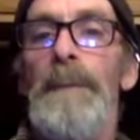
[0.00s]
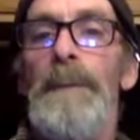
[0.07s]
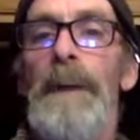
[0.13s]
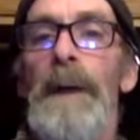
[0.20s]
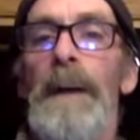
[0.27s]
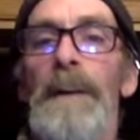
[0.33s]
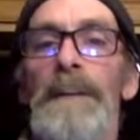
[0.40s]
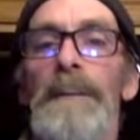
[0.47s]

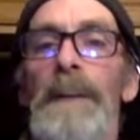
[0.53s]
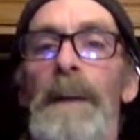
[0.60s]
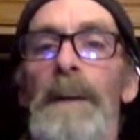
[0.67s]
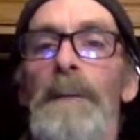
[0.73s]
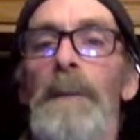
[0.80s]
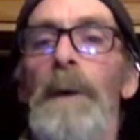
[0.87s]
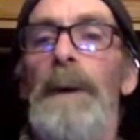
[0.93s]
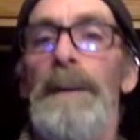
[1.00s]
not as
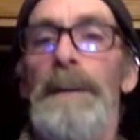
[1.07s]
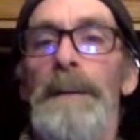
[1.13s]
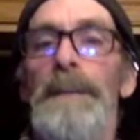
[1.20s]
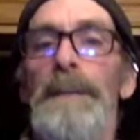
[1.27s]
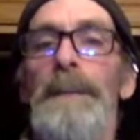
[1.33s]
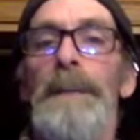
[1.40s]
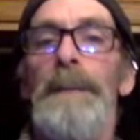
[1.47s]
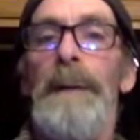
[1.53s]
white.
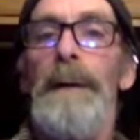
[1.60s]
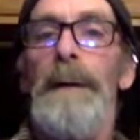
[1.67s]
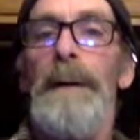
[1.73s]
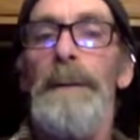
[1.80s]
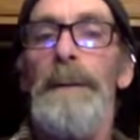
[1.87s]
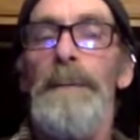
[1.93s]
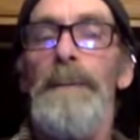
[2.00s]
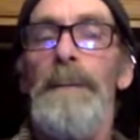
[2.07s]

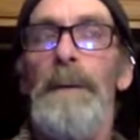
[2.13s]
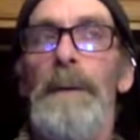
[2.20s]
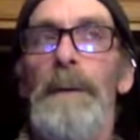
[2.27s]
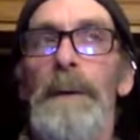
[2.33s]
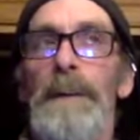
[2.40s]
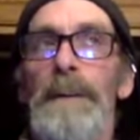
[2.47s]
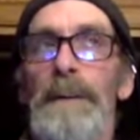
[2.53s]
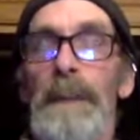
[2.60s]
So
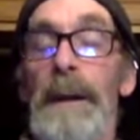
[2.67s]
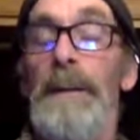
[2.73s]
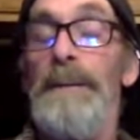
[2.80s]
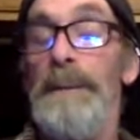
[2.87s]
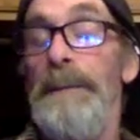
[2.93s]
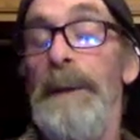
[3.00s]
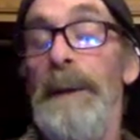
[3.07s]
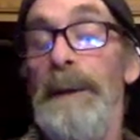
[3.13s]
it
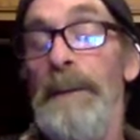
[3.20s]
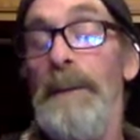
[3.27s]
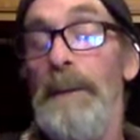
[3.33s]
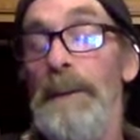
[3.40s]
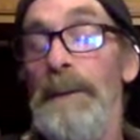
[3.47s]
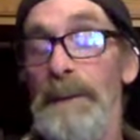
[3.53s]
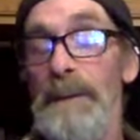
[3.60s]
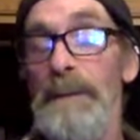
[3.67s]

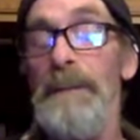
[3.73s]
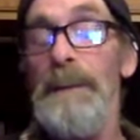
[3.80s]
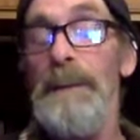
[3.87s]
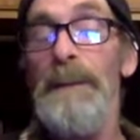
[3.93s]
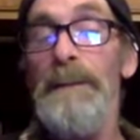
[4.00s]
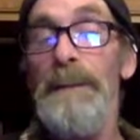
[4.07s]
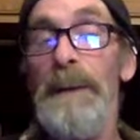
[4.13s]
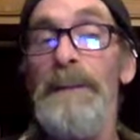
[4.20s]

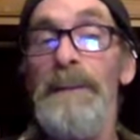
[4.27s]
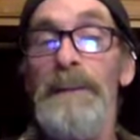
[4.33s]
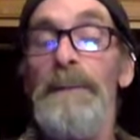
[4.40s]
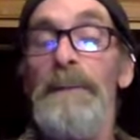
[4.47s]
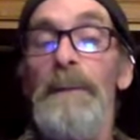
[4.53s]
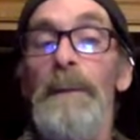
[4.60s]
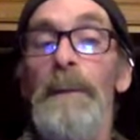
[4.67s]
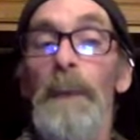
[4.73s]

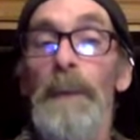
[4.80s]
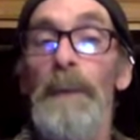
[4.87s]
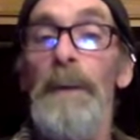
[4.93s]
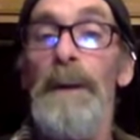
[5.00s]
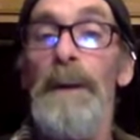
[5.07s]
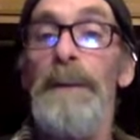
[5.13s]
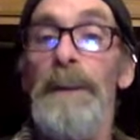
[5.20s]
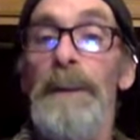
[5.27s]
affects whether or
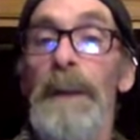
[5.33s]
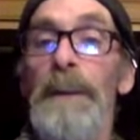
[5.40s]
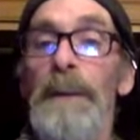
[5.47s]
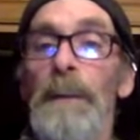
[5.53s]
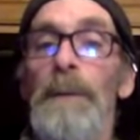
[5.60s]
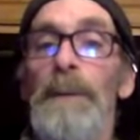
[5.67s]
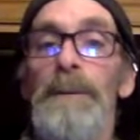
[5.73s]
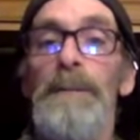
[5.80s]
not you can get in
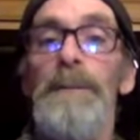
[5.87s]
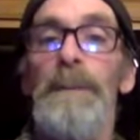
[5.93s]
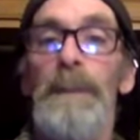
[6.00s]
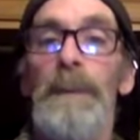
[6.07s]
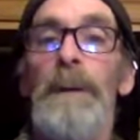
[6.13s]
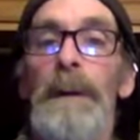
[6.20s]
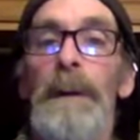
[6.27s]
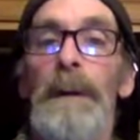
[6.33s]
the woods.
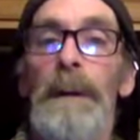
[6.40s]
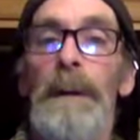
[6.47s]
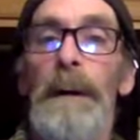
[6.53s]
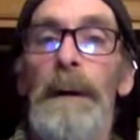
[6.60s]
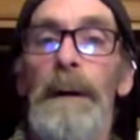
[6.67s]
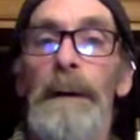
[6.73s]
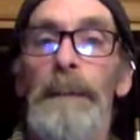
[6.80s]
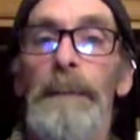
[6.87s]

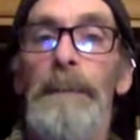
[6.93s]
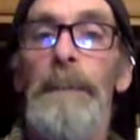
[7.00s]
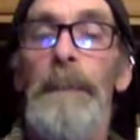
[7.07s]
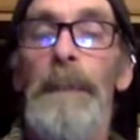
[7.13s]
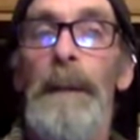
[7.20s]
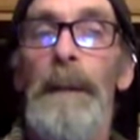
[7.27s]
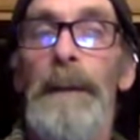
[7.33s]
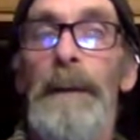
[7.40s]

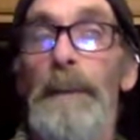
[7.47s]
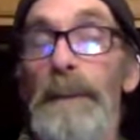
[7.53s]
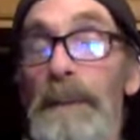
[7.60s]
And